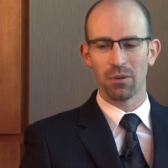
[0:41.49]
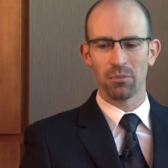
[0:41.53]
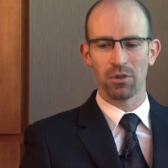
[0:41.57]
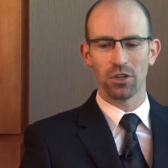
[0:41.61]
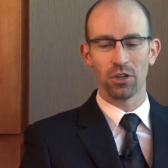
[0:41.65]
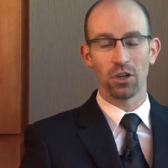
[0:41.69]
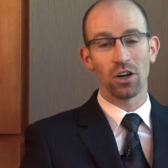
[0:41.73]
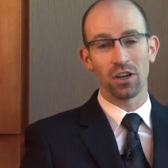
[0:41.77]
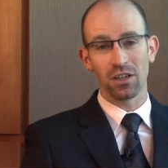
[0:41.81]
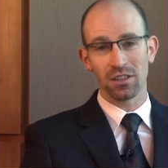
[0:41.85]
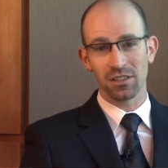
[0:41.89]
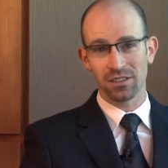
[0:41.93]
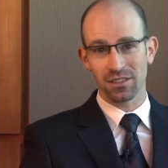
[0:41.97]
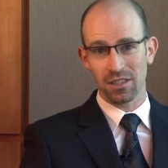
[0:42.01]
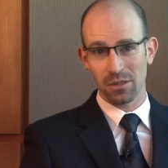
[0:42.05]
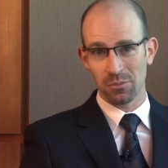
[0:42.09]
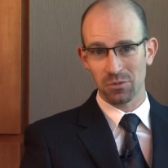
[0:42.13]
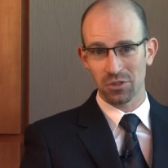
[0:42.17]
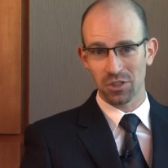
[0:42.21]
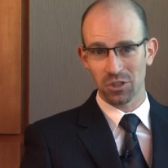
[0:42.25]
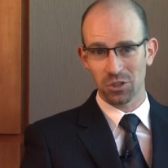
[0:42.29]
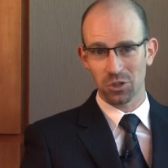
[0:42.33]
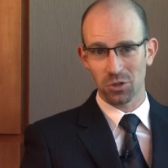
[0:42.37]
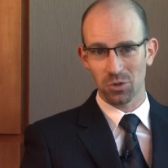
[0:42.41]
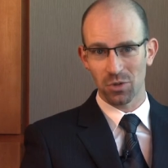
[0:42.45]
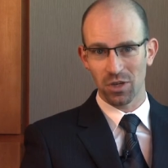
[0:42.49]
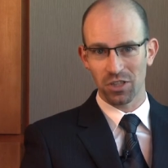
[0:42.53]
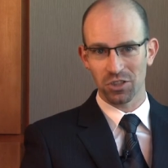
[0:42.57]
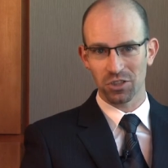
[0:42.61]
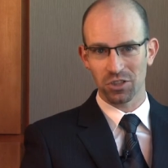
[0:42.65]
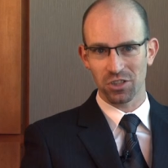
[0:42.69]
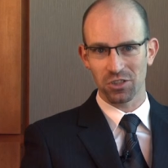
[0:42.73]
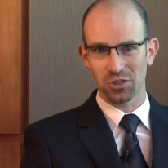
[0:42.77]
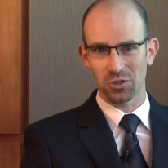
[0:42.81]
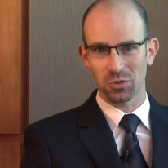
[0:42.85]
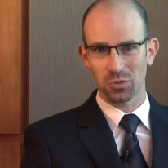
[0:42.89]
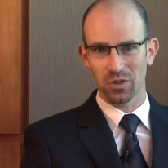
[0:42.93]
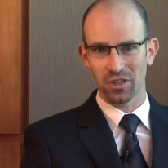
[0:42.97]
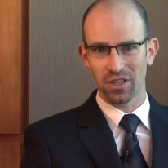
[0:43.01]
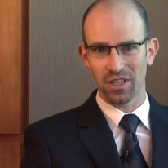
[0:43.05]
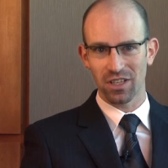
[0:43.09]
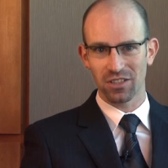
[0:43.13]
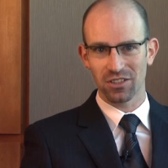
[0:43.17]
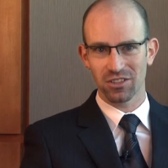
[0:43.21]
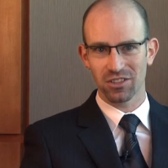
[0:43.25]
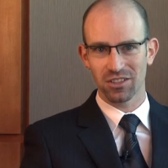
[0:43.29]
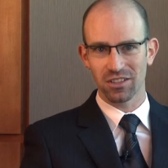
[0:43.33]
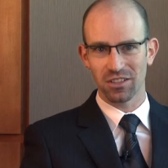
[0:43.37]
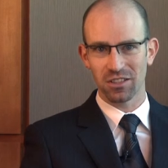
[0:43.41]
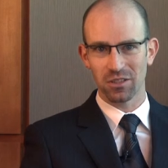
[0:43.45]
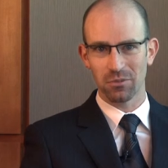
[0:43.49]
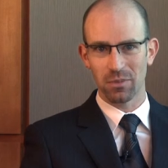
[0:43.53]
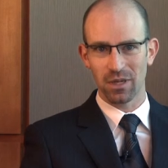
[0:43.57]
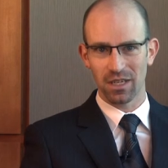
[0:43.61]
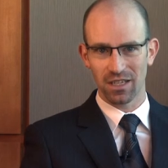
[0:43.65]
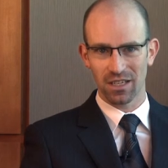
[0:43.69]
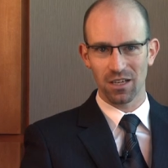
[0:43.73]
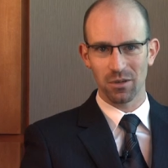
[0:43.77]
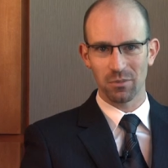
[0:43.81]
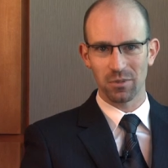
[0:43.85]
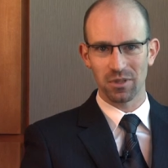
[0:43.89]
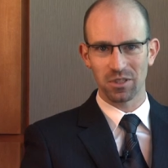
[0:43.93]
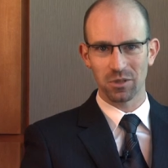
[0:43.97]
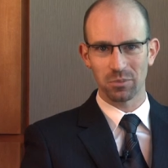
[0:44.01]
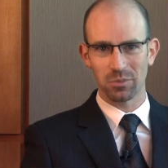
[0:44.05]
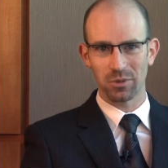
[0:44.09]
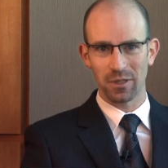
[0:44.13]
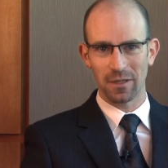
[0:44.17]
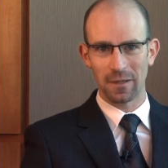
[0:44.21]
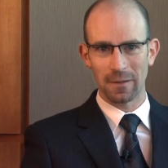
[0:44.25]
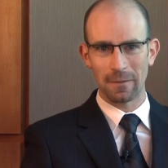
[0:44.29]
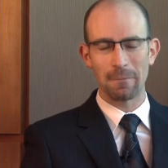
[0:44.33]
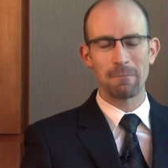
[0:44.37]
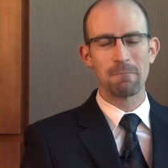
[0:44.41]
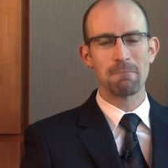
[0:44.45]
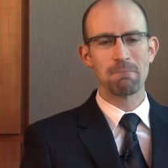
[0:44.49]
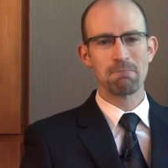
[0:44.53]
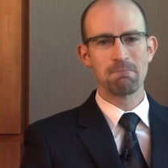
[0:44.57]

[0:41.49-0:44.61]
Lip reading: There are some situations where they still may come into play.